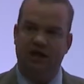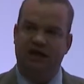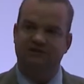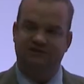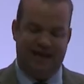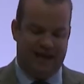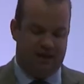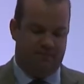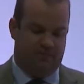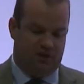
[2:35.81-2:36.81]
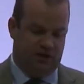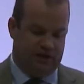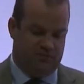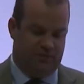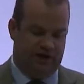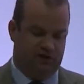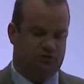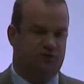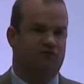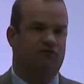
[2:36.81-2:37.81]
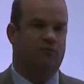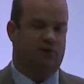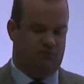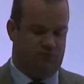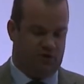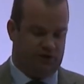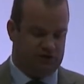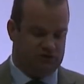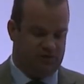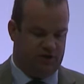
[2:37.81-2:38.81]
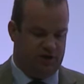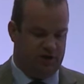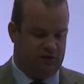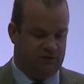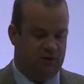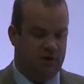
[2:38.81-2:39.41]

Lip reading: and £10 billion worth of ruminant products per year.